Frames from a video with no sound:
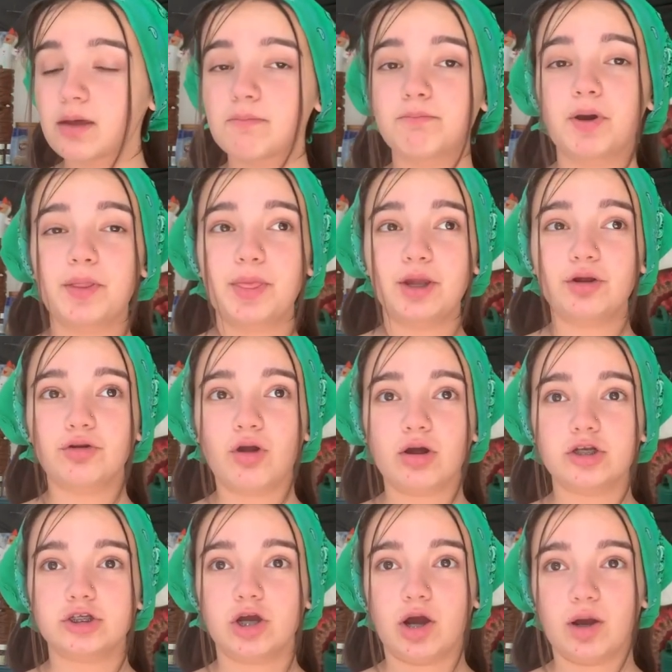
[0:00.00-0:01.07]
but they're
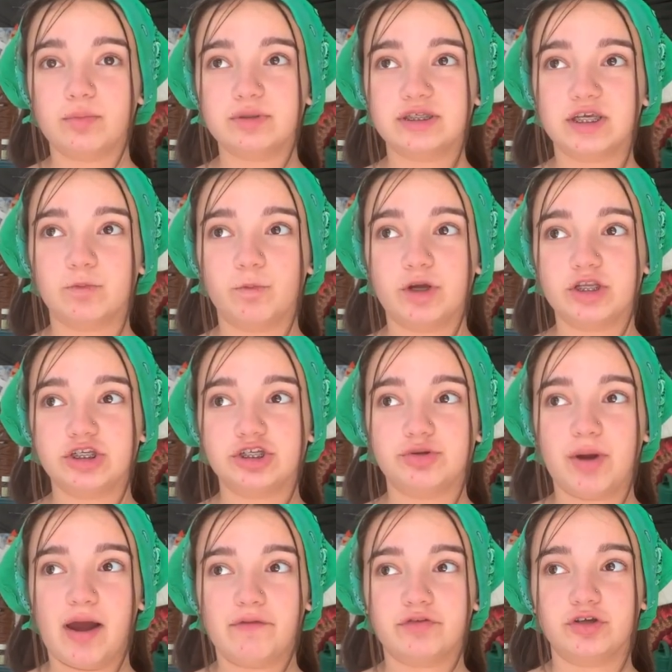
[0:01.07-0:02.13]
not jobs in which you
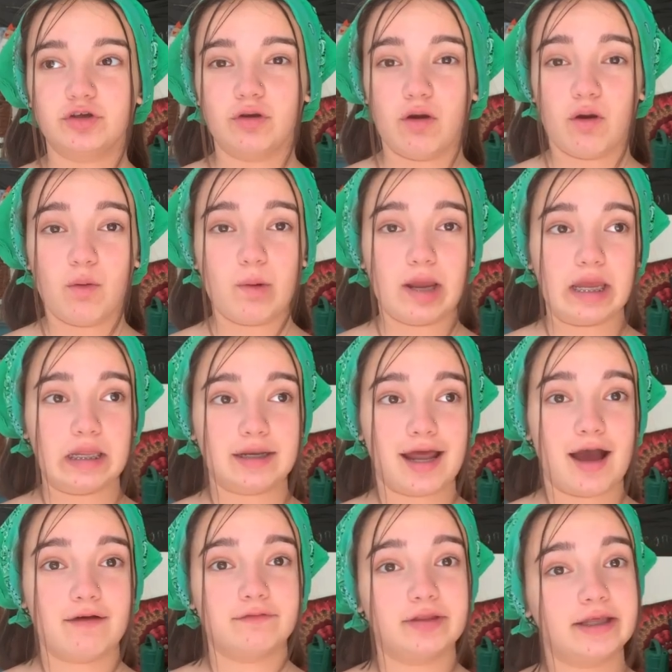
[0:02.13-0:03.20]
have to go and
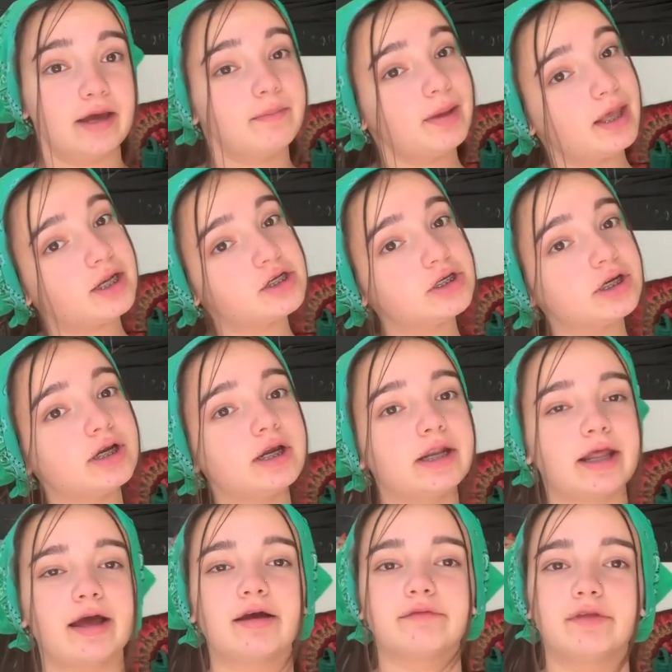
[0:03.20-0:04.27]
have like a manager and
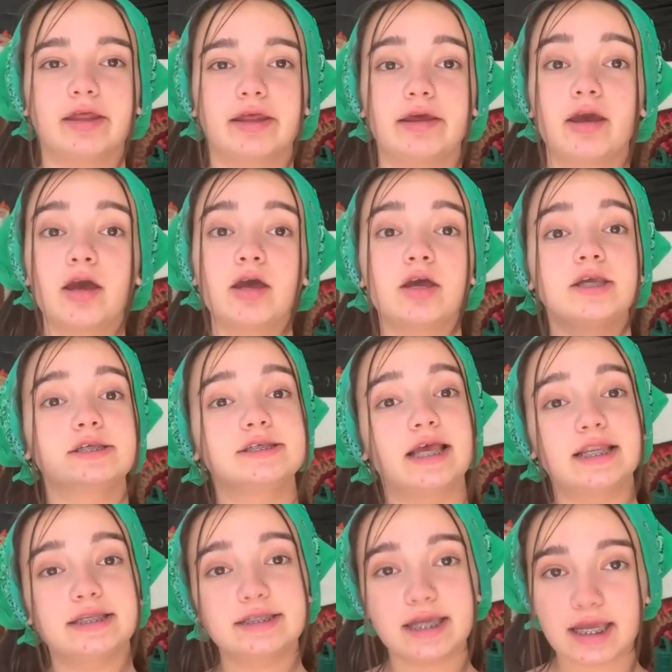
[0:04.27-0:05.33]
have like
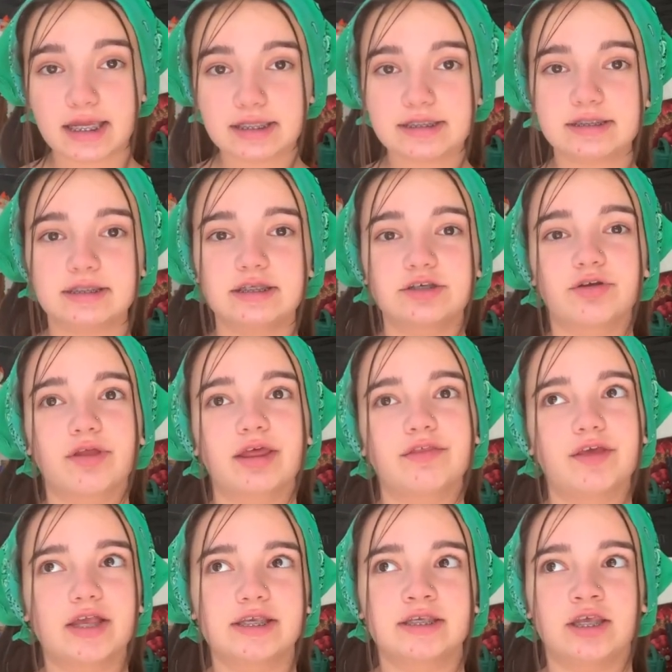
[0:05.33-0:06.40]
set dates. These are like
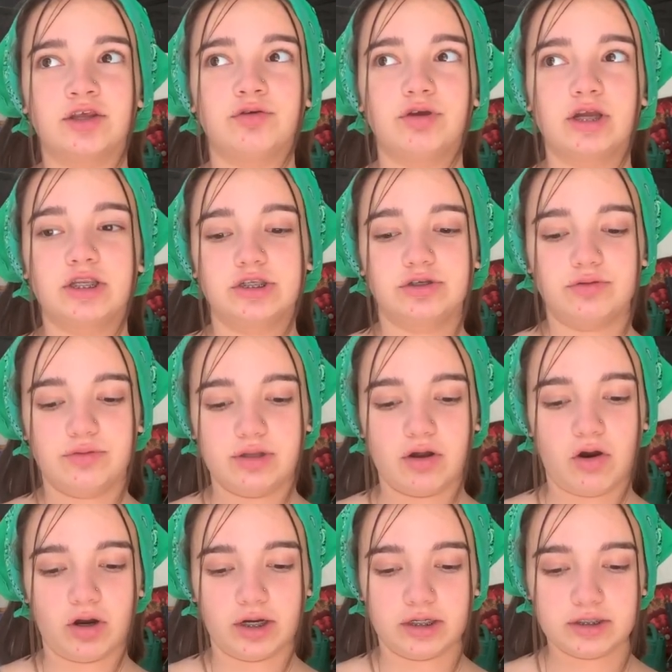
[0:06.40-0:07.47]
things that you can do that
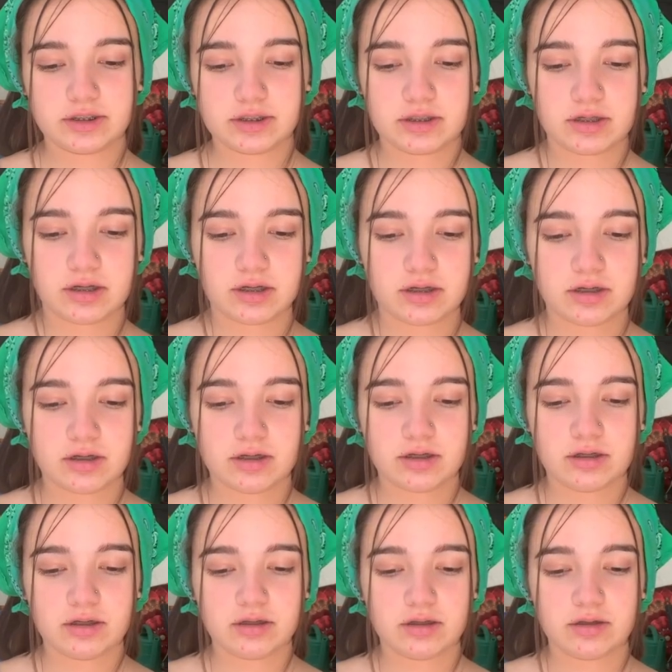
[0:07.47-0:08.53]
aren't
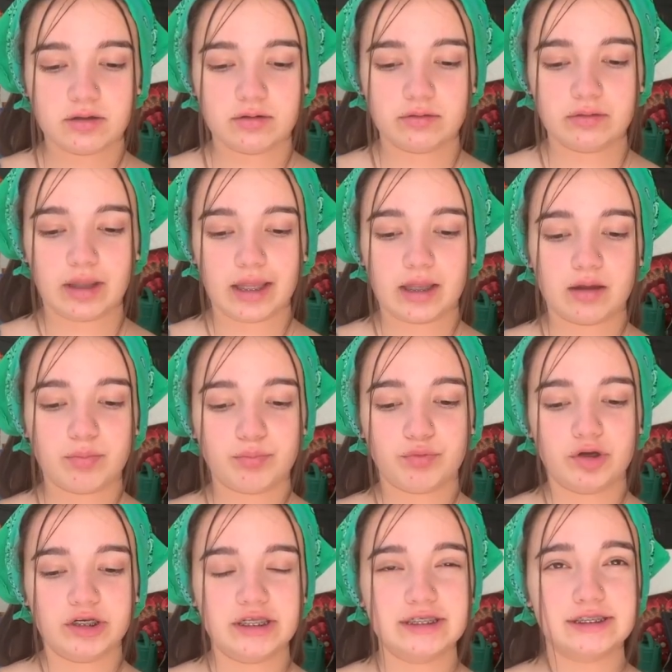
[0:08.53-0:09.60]
like
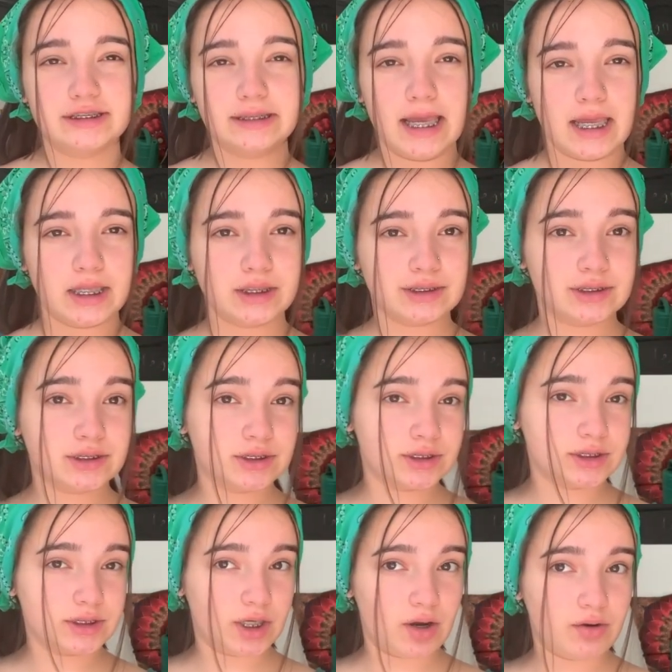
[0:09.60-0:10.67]
pretty set in
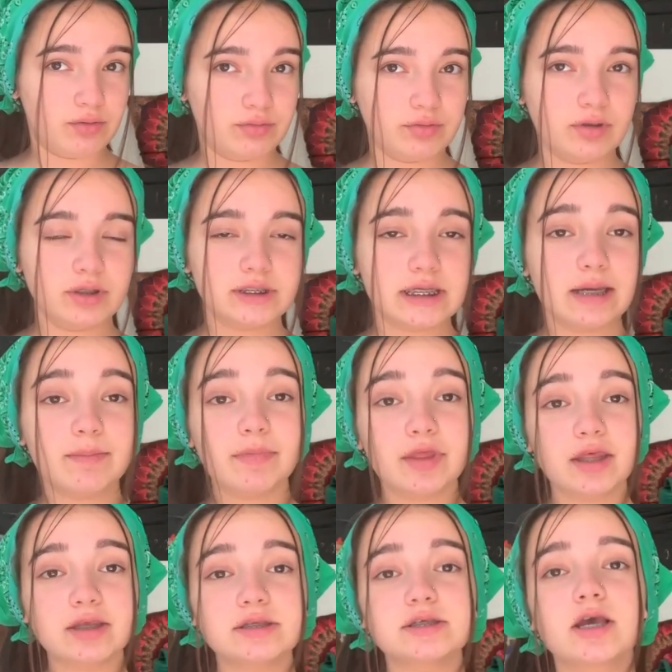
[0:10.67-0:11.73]
stone type
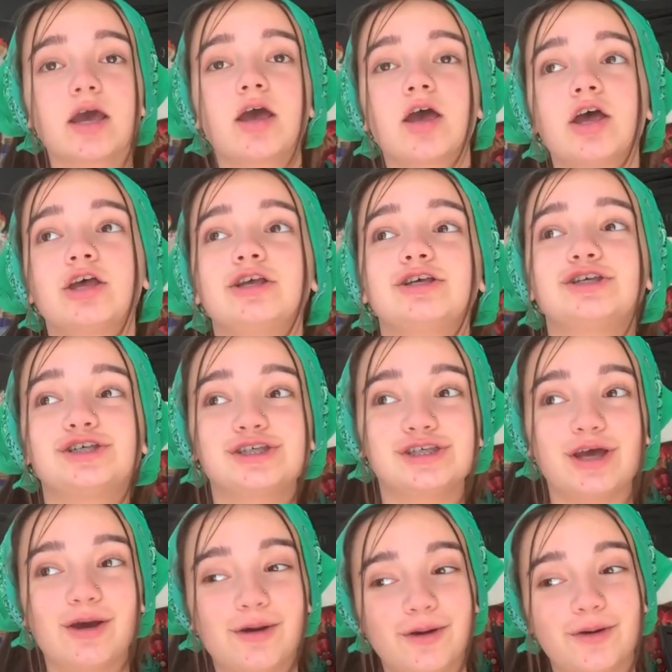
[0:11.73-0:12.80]
things.
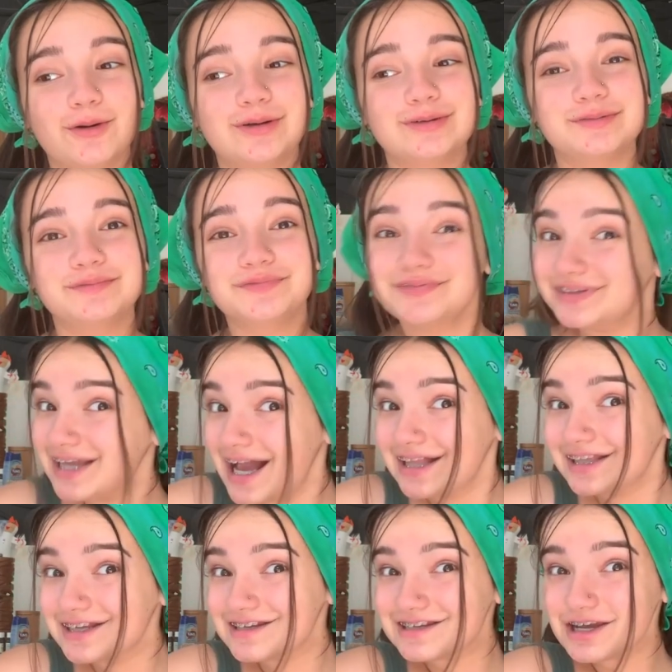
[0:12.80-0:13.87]
So yeah,
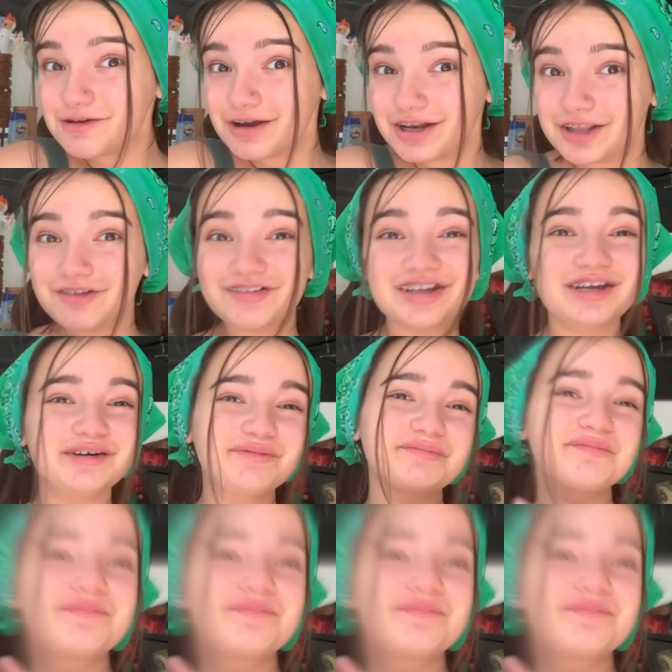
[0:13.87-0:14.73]
let's just get right into the video.